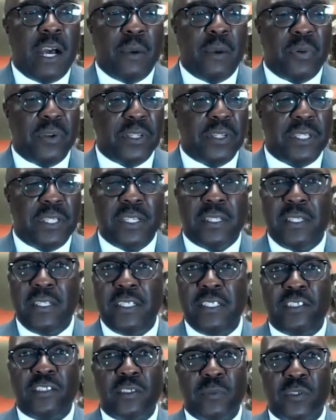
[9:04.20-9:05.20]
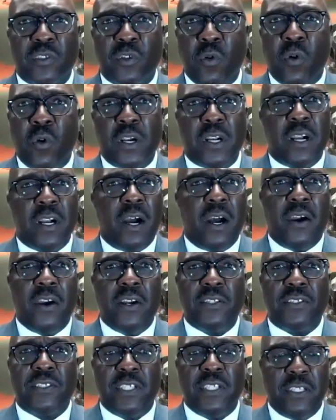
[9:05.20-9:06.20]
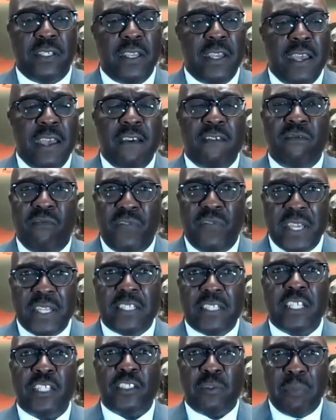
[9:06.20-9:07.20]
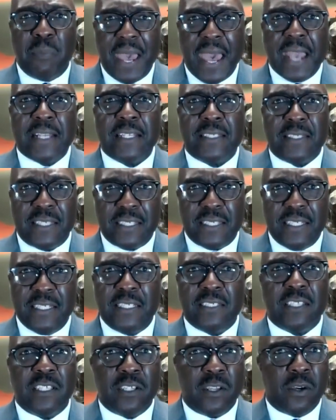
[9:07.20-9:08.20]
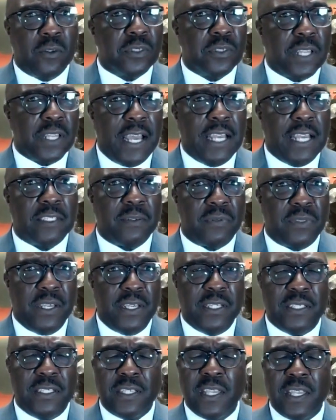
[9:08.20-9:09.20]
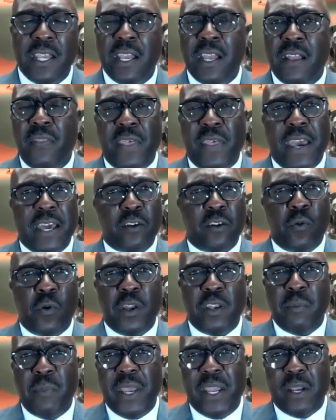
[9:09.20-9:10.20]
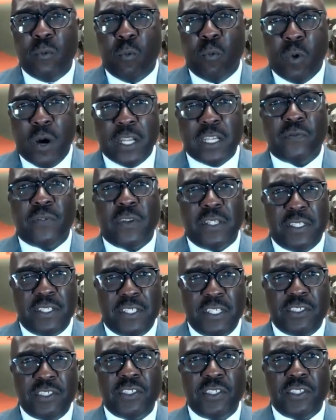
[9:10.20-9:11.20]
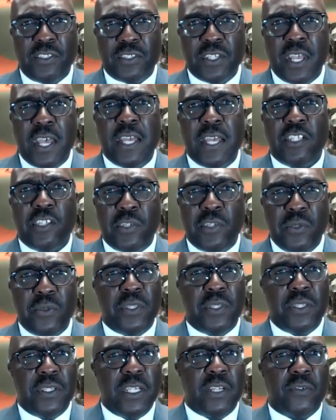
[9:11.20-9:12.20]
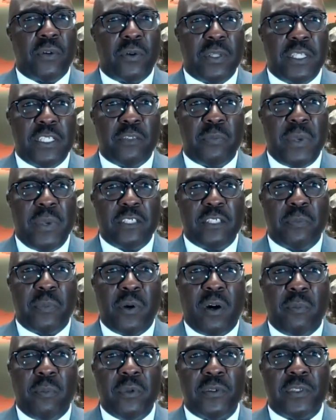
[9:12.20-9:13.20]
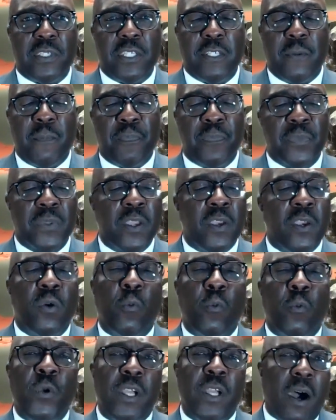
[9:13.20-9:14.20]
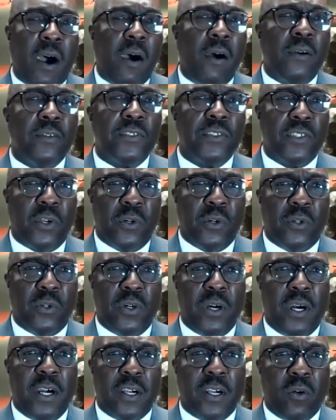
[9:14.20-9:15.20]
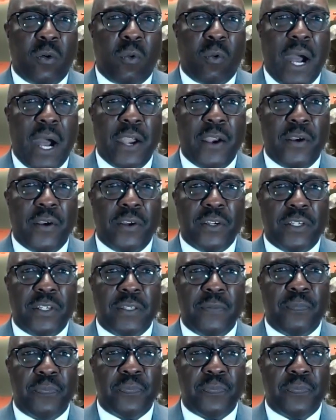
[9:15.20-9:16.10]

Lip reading: particularly some scorecards and vintage magazines and those kinds of things that are going to make wonderful additions to the Negro Leagues Baseball Museum. We also acquired